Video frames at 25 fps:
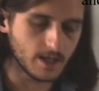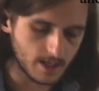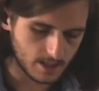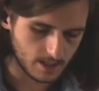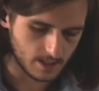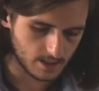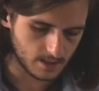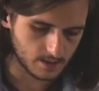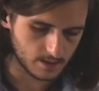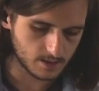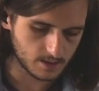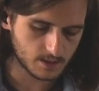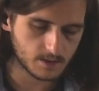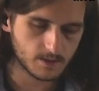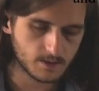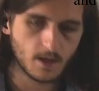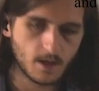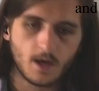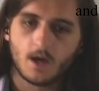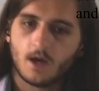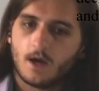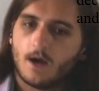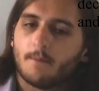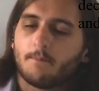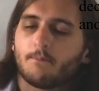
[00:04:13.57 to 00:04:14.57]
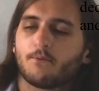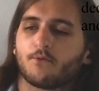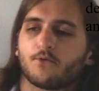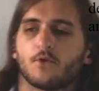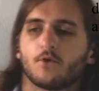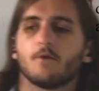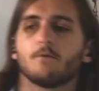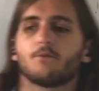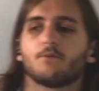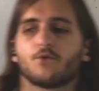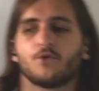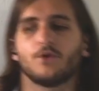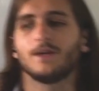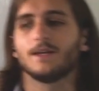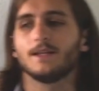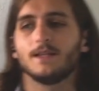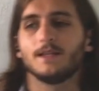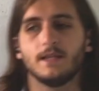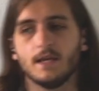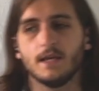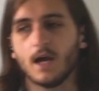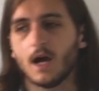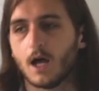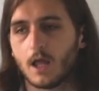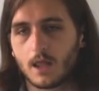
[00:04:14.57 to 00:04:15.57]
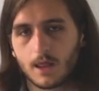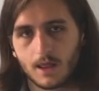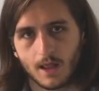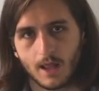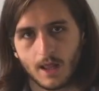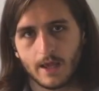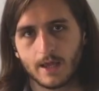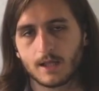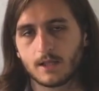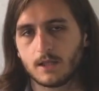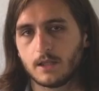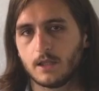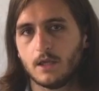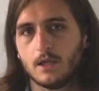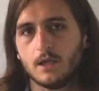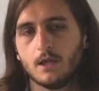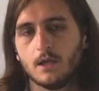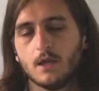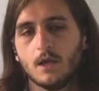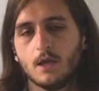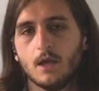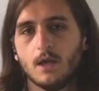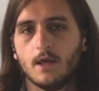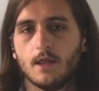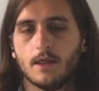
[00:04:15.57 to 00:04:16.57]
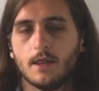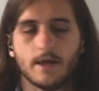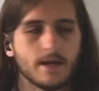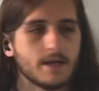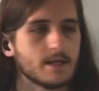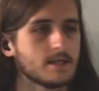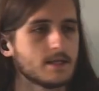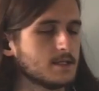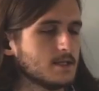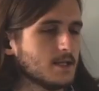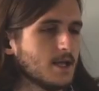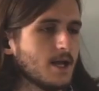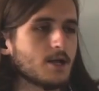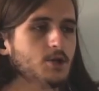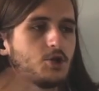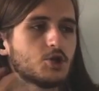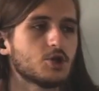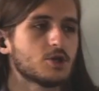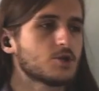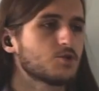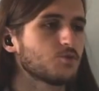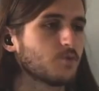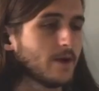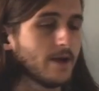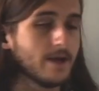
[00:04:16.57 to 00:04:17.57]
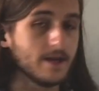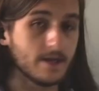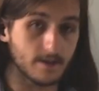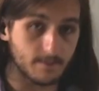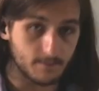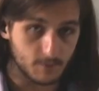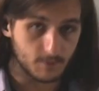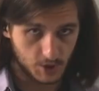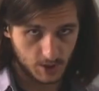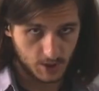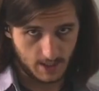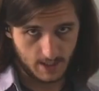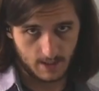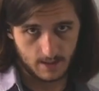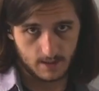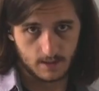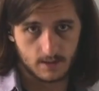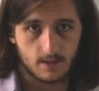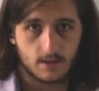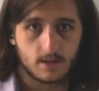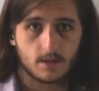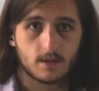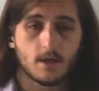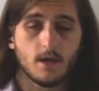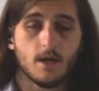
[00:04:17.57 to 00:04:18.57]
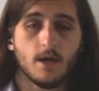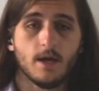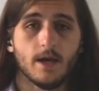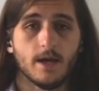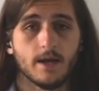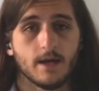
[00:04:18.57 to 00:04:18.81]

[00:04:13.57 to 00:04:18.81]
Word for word: It is appropriately unlikely that it's not just random chance.